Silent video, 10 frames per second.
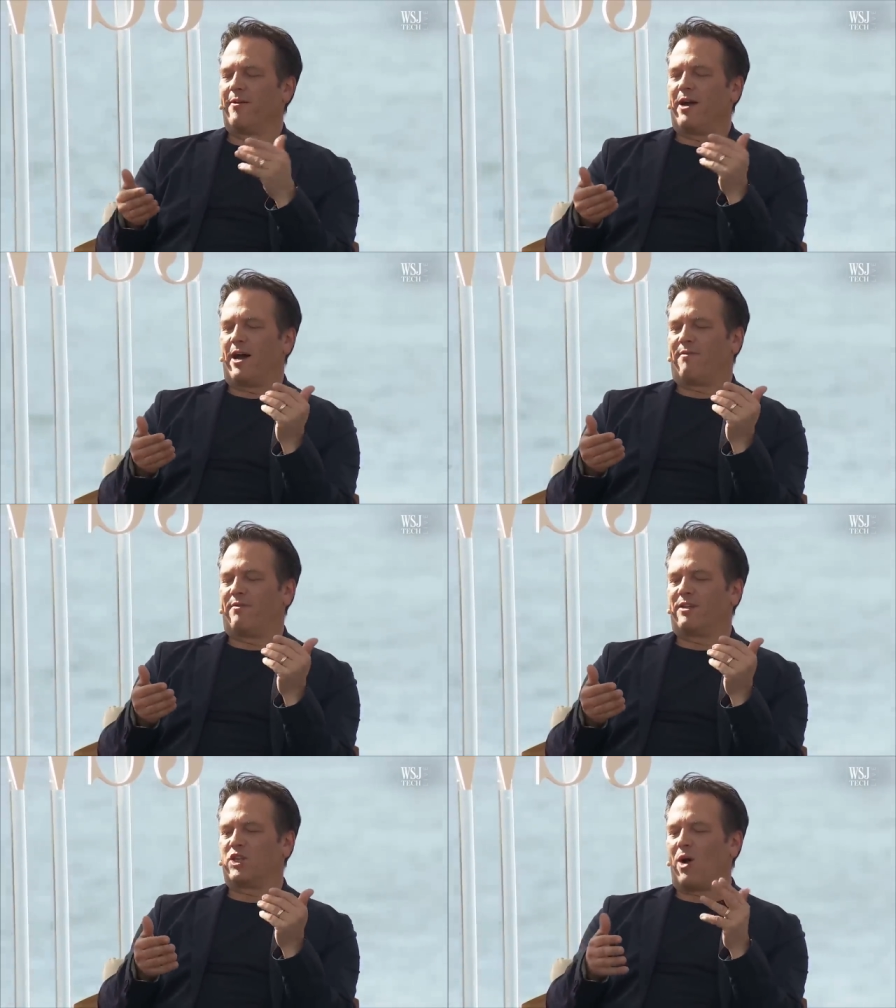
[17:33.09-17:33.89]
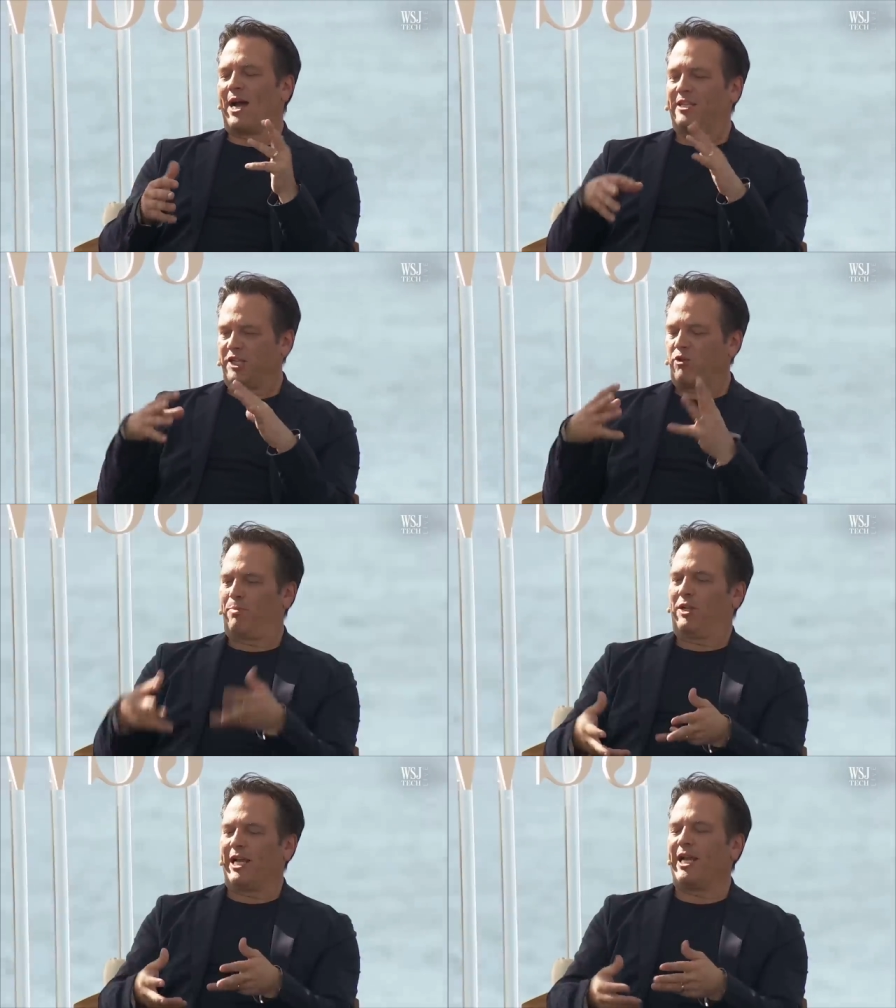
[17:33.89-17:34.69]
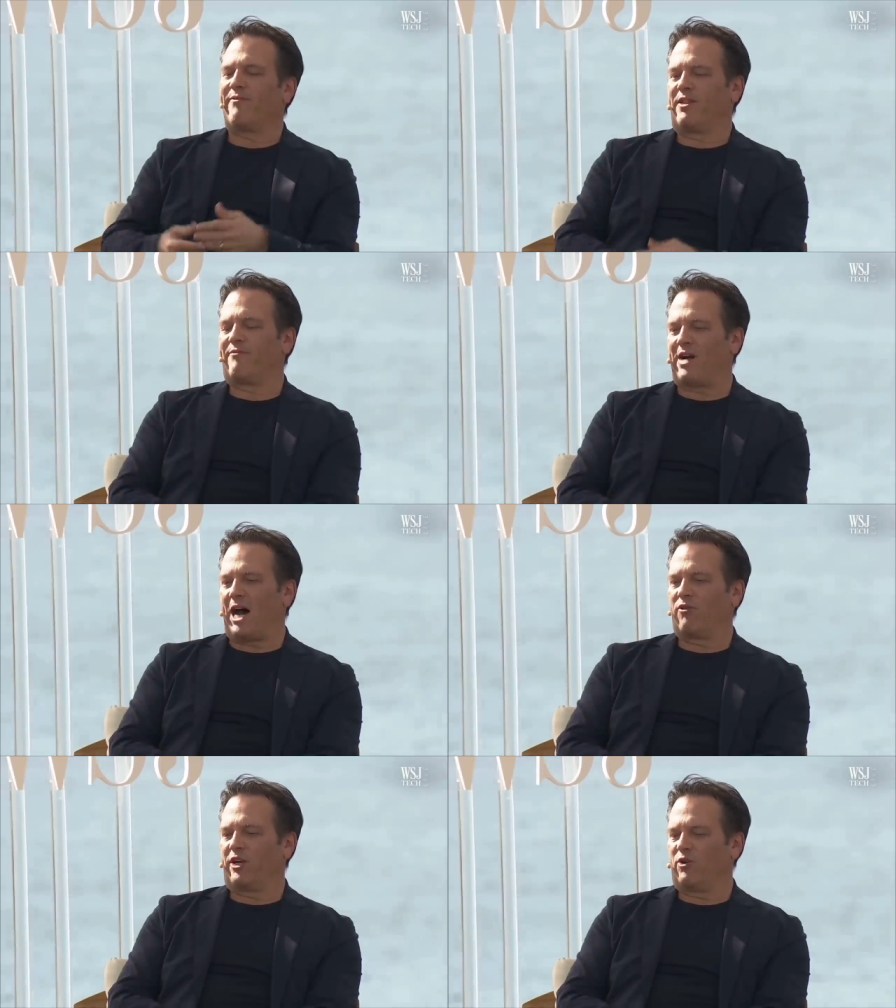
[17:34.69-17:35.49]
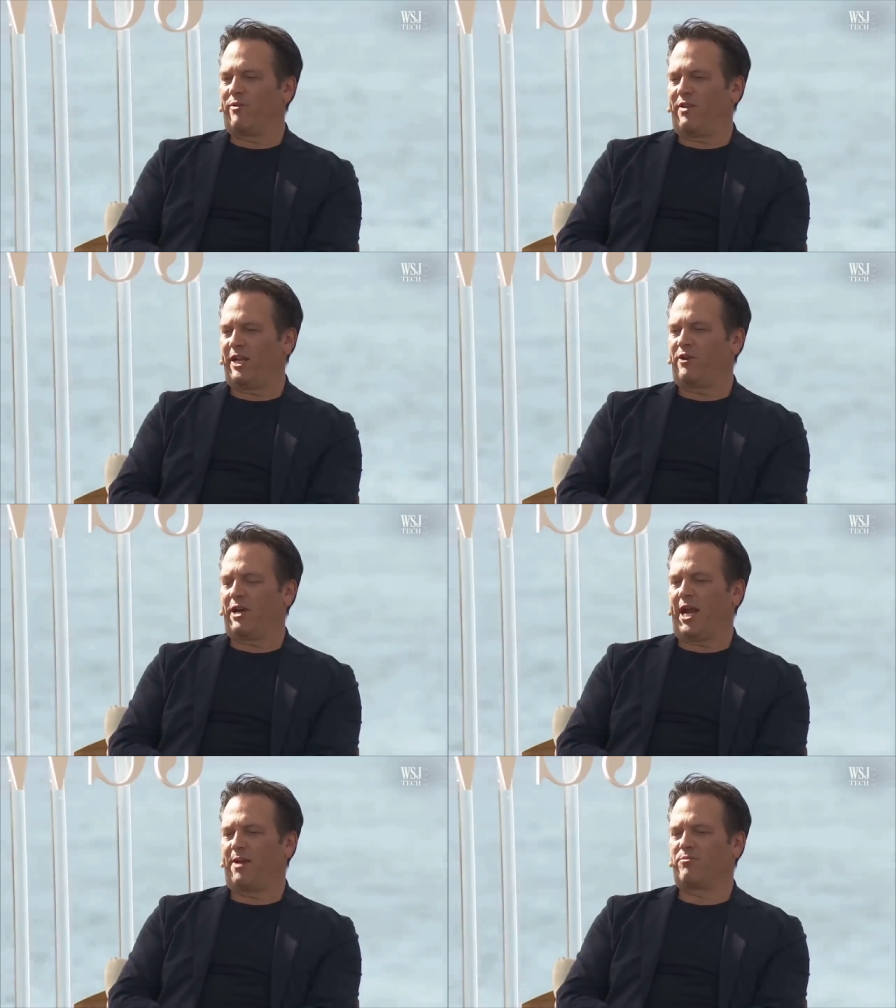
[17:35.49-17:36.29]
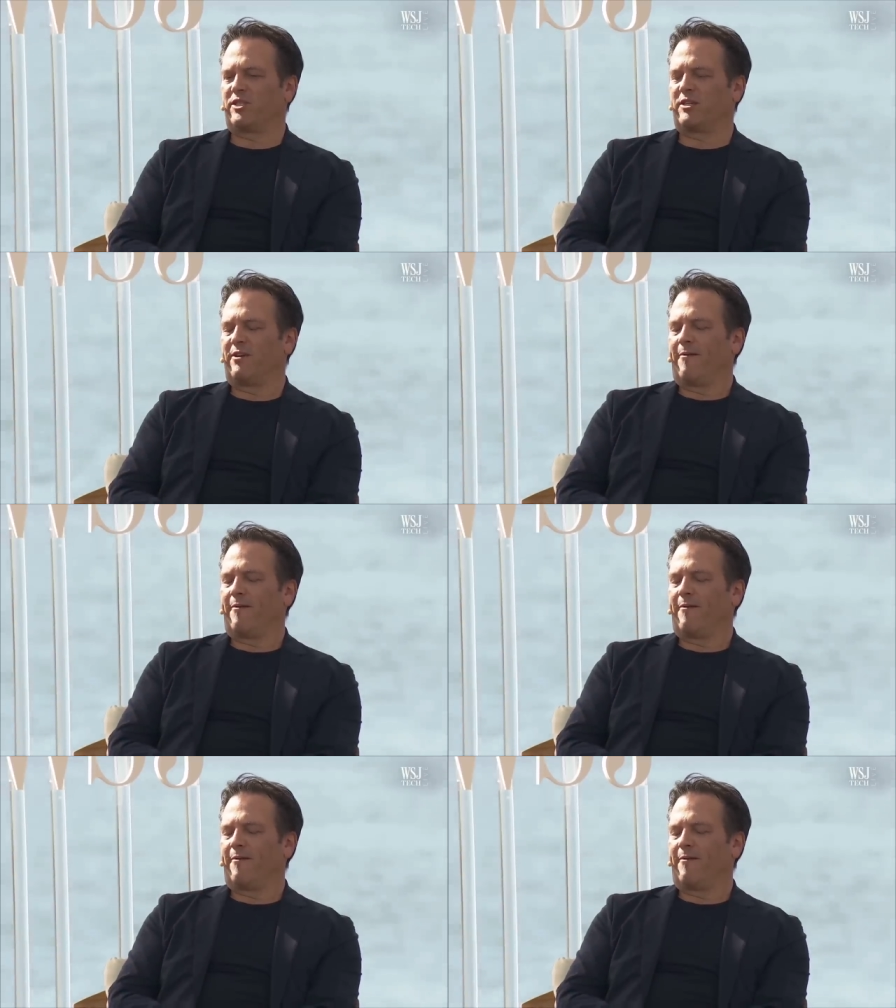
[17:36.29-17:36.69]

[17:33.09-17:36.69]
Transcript: Um, so I still believe in the value of video games.